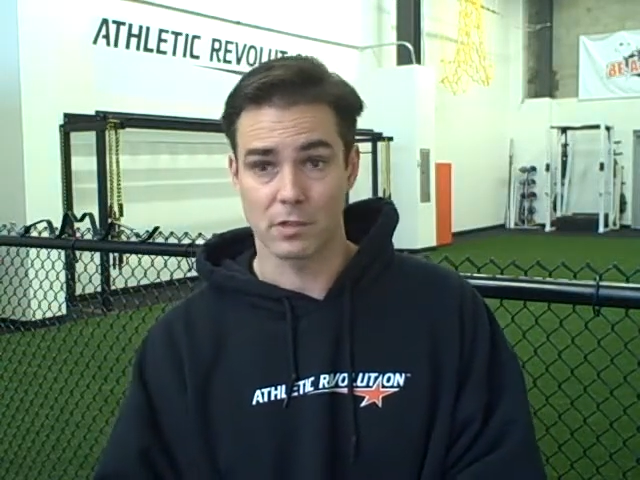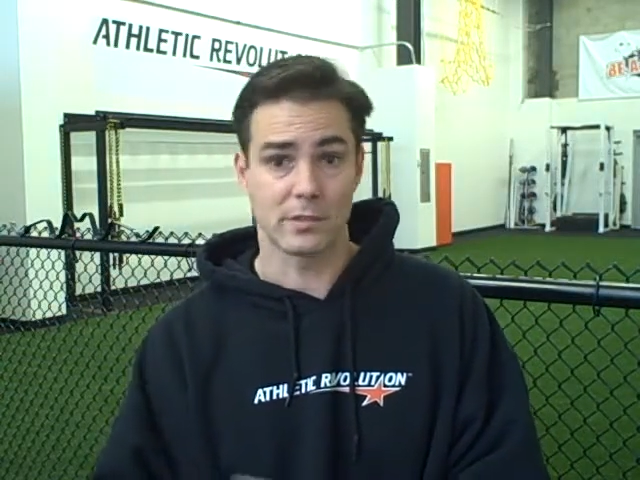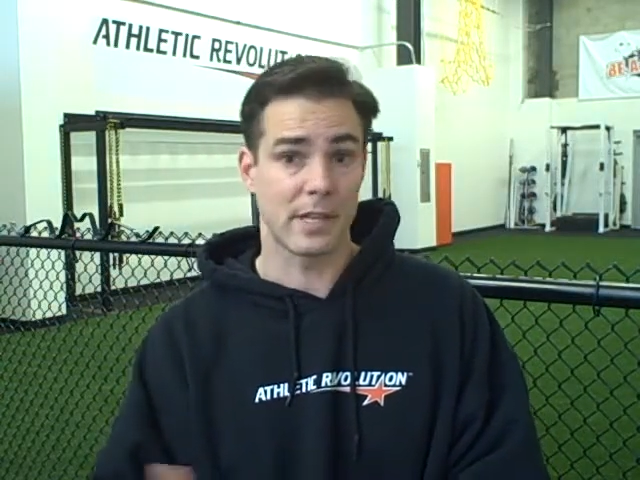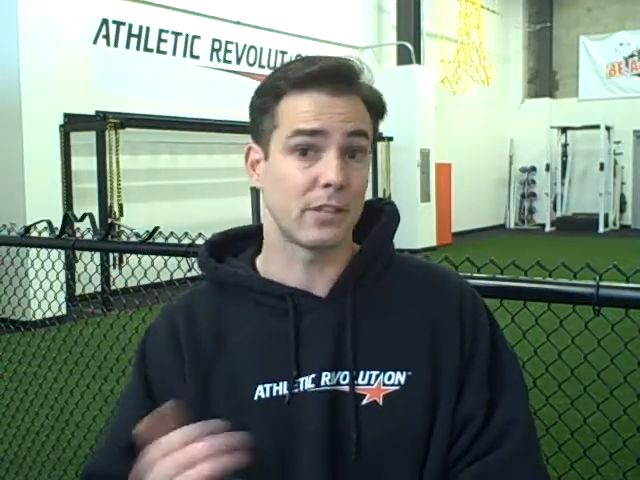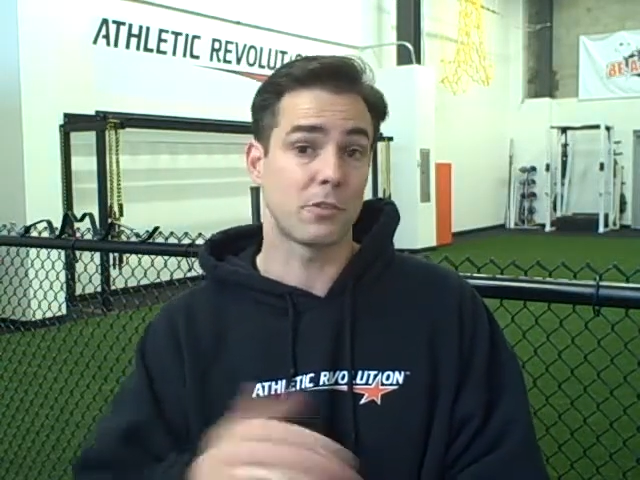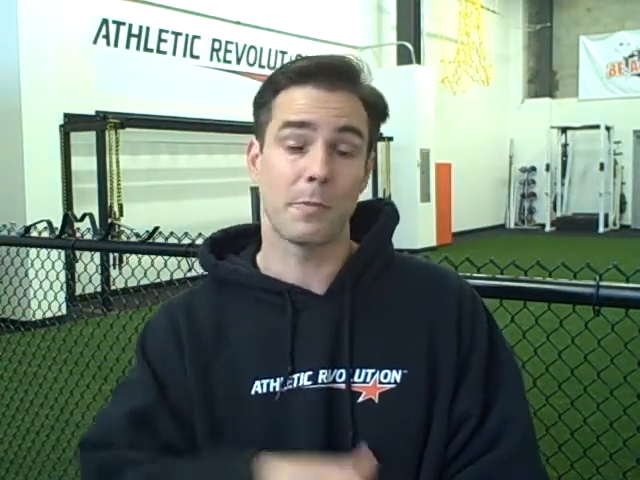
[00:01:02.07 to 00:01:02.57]

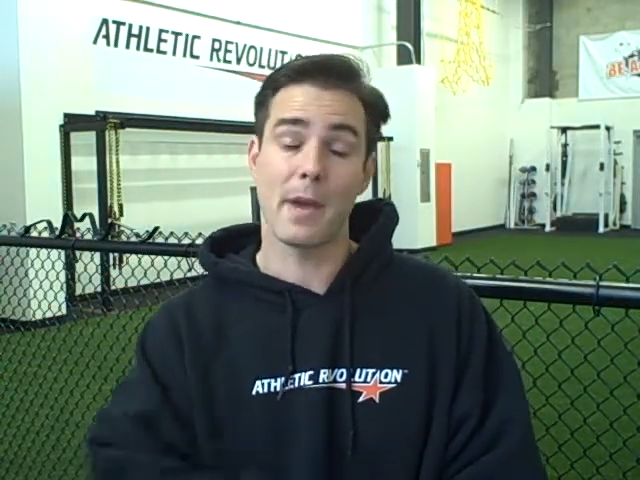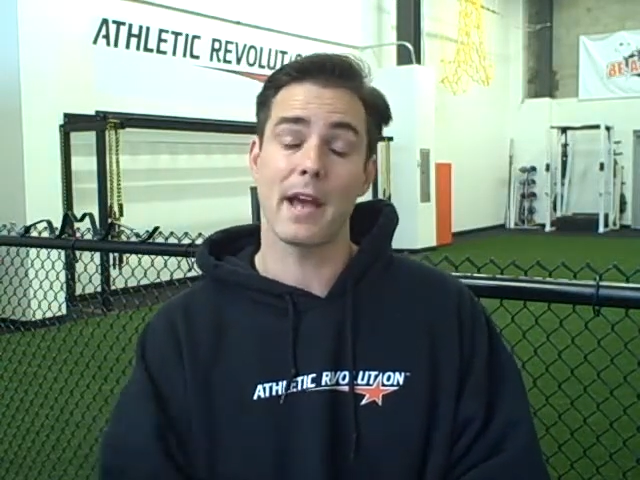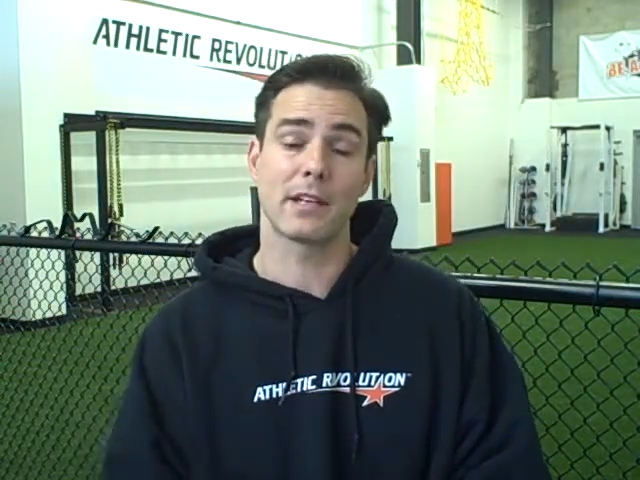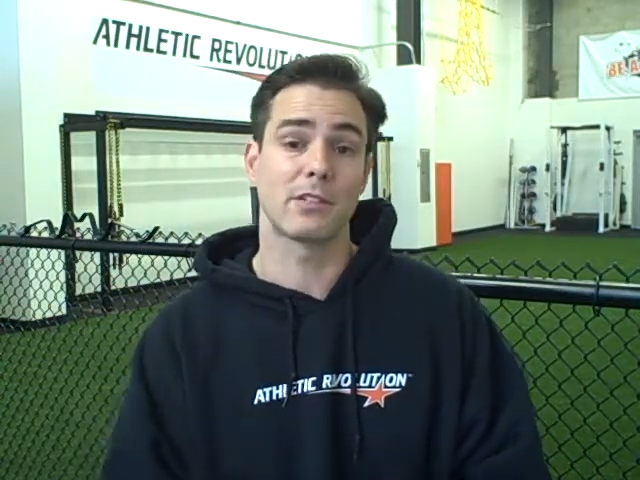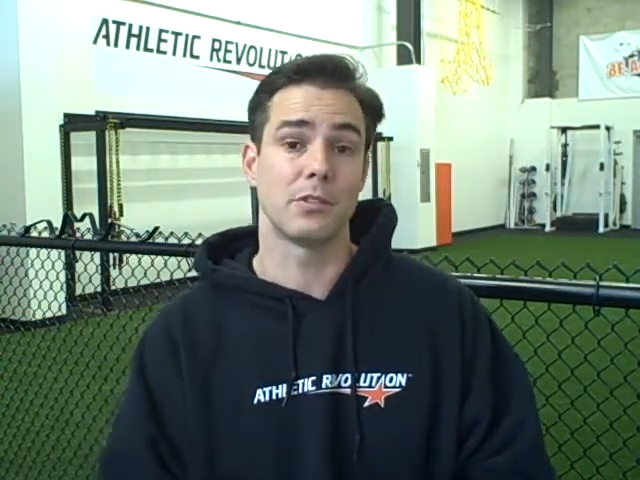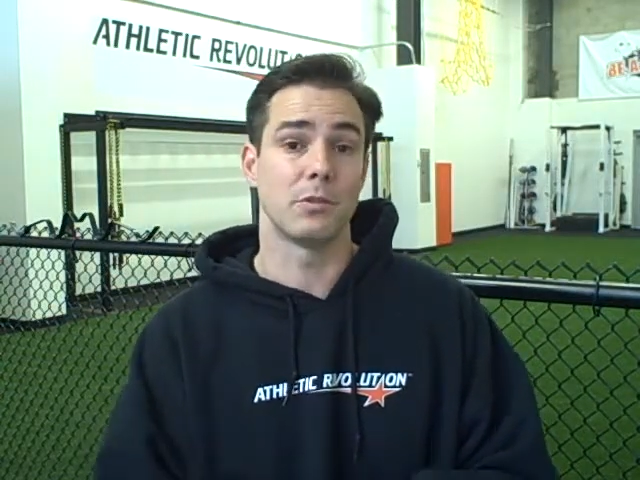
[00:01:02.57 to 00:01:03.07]
dates
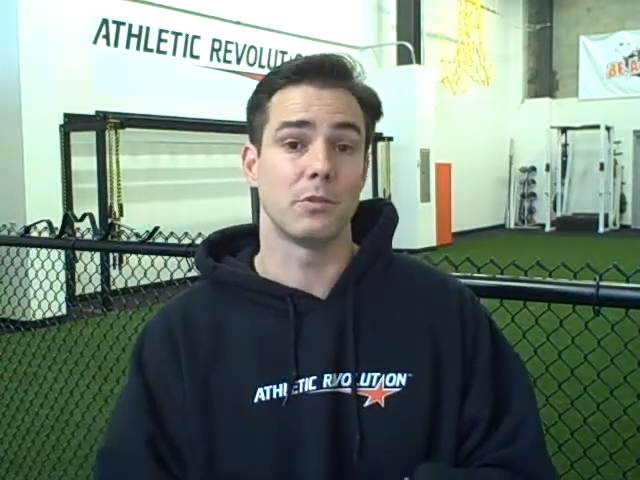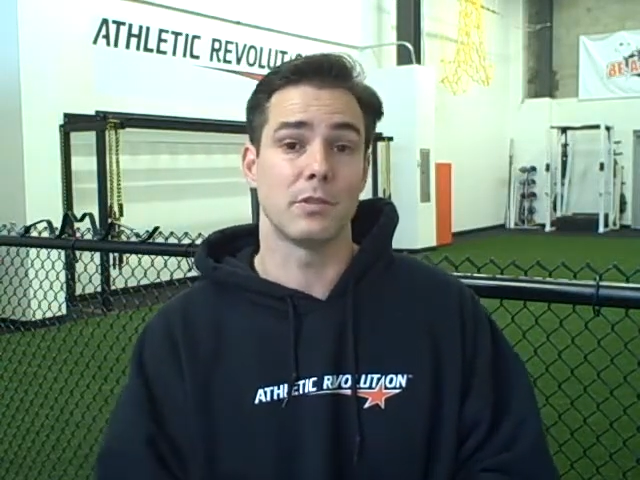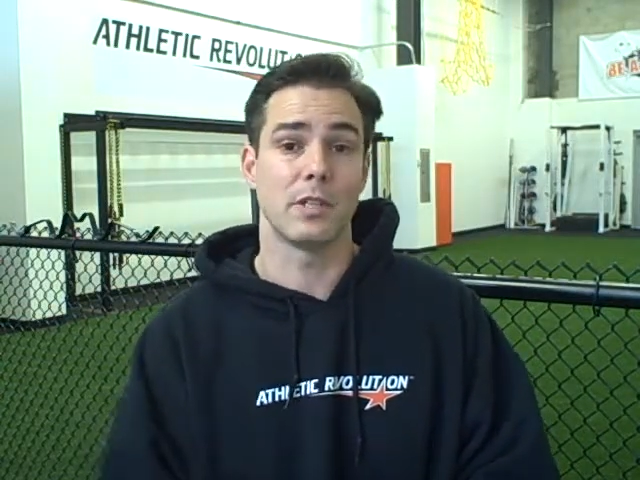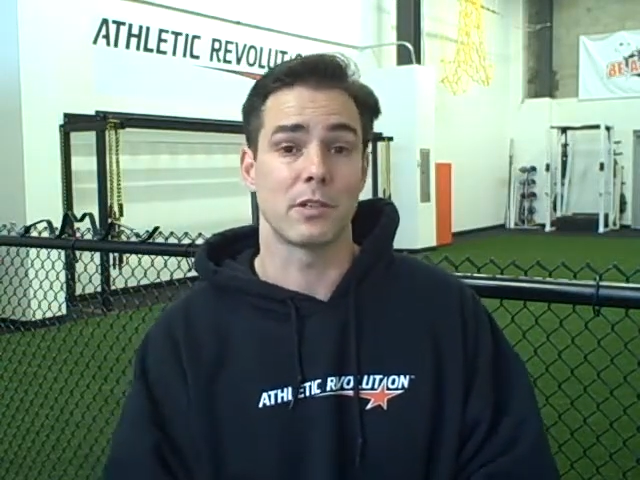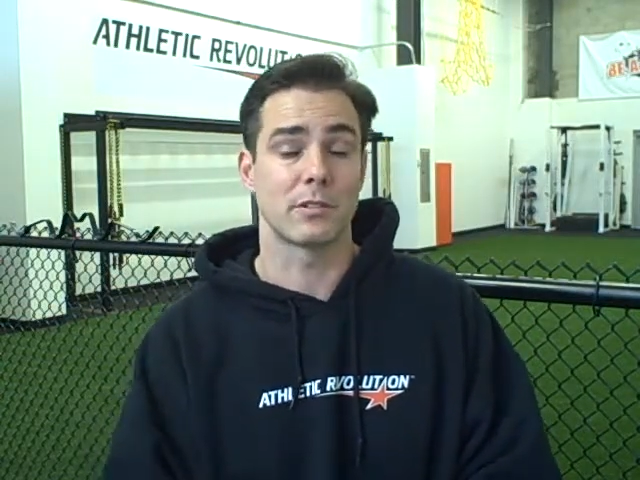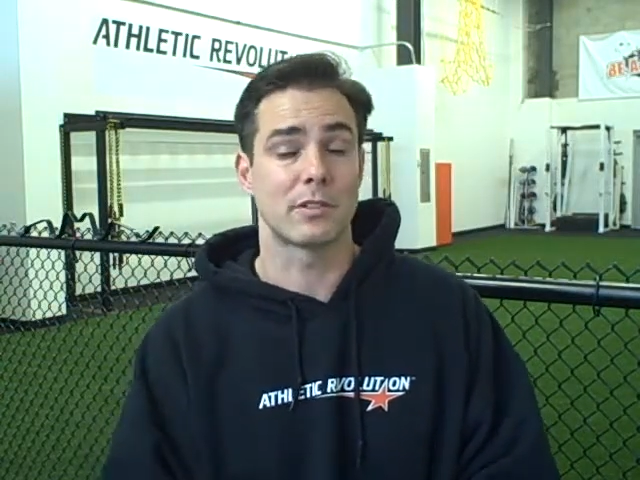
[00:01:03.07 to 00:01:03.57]
back to, in